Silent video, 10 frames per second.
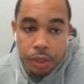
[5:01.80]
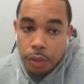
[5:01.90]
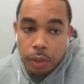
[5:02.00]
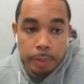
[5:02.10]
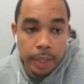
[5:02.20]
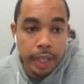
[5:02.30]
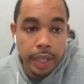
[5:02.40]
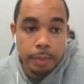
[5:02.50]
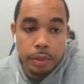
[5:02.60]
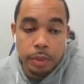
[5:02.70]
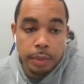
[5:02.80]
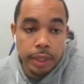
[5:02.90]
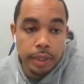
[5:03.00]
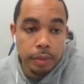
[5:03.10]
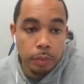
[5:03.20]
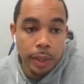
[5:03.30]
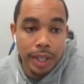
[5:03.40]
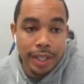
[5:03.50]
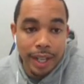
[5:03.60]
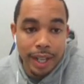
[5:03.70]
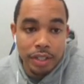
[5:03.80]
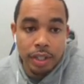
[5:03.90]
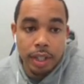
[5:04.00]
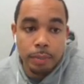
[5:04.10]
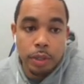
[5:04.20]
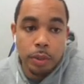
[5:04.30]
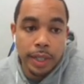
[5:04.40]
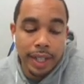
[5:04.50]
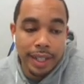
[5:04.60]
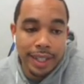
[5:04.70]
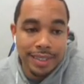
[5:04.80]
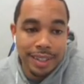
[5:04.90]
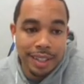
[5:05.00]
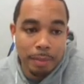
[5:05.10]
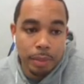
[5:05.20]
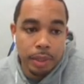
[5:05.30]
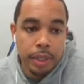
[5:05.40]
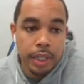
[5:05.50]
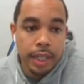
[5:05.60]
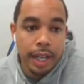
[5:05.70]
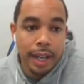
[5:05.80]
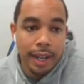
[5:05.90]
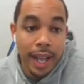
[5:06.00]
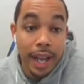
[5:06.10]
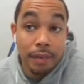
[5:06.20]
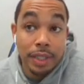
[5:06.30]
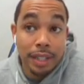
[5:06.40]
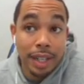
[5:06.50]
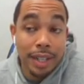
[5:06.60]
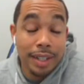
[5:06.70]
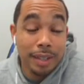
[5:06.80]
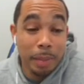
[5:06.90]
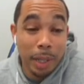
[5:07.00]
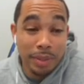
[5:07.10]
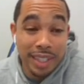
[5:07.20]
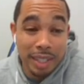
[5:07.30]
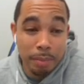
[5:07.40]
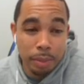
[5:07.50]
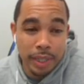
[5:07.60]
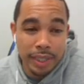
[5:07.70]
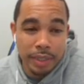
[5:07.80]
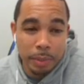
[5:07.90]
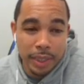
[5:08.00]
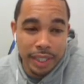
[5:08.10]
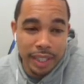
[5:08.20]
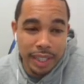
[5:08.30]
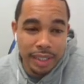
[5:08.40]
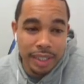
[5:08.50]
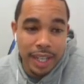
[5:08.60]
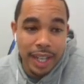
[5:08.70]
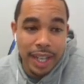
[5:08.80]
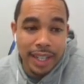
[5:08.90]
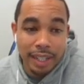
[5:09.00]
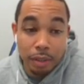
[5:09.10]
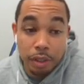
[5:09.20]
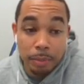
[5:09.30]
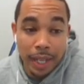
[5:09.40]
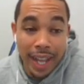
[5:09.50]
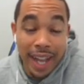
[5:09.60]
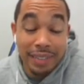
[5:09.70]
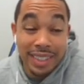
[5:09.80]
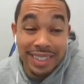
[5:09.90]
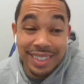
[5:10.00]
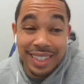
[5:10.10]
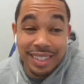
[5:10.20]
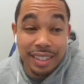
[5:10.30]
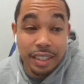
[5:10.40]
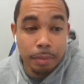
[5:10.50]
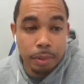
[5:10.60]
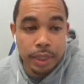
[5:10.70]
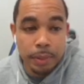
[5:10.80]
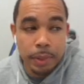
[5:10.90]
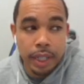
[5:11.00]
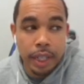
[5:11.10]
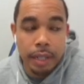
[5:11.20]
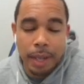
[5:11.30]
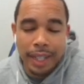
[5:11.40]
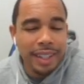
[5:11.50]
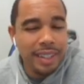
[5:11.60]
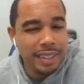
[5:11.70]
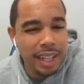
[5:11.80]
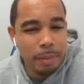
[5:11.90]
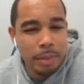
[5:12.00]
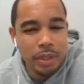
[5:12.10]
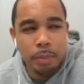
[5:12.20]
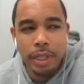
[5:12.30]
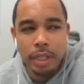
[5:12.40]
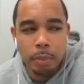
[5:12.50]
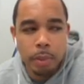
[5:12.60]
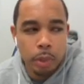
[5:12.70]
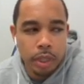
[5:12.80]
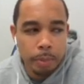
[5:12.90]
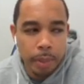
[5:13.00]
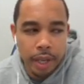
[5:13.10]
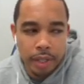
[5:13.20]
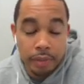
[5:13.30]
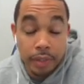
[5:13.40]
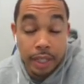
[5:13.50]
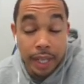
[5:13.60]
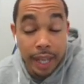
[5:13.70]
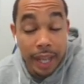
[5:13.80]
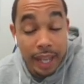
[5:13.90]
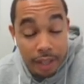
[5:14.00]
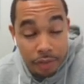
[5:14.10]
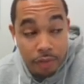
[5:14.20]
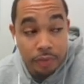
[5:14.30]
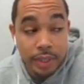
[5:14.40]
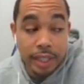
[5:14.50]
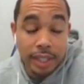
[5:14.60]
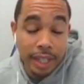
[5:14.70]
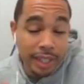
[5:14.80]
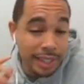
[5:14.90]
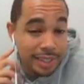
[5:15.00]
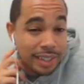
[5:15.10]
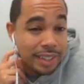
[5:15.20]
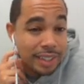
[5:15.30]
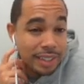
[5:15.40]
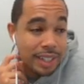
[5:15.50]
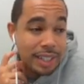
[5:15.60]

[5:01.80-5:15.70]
show up in game 2 either. 1-9 straight up, 2-8 against the number. Average line about 10 points is what they're getting, and they're losing by an average of 16 points per game. I think this game is going to be a little bit more competitive if the Connecticut Sun,